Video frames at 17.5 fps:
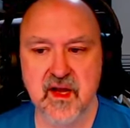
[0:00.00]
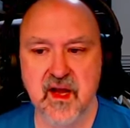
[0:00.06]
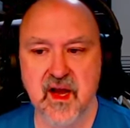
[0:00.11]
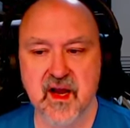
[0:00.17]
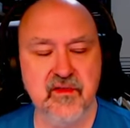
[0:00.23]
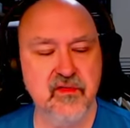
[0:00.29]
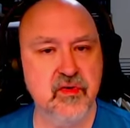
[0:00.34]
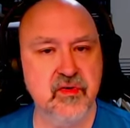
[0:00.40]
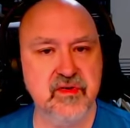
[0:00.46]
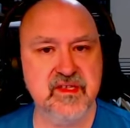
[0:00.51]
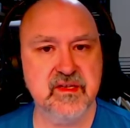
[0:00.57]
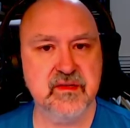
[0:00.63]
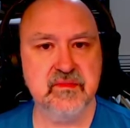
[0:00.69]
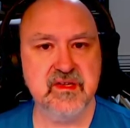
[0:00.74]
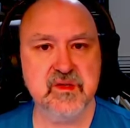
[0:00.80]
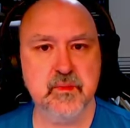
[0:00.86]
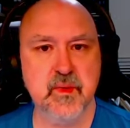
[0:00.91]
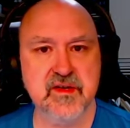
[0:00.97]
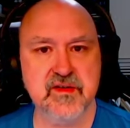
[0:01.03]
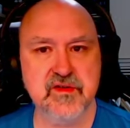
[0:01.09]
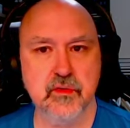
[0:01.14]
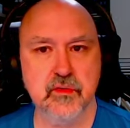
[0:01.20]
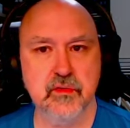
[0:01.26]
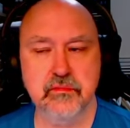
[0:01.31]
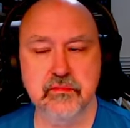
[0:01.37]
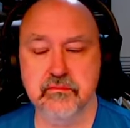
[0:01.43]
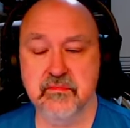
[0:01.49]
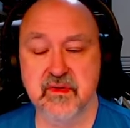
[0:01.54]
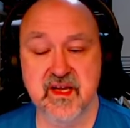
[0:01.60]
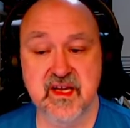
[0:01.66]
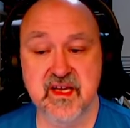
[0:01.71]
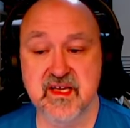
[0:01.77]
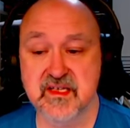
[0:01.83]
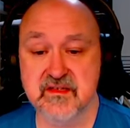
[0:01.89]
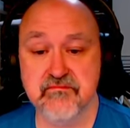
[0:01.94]
And of course, this puzzle
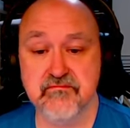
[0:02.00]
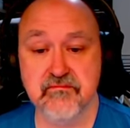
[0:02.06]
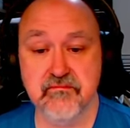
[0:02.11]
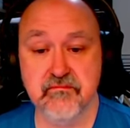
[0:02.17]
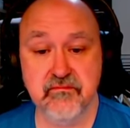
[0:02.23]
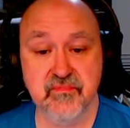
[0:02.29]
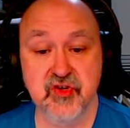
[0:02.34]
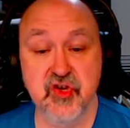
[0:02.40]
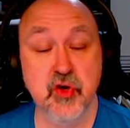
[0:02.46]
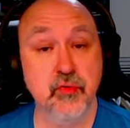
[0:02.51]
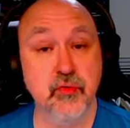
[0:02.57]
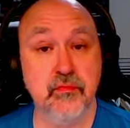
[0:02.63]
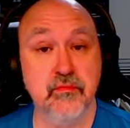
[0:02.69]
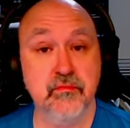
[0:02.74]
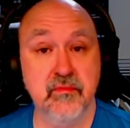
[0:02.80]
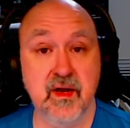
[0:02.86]
is new.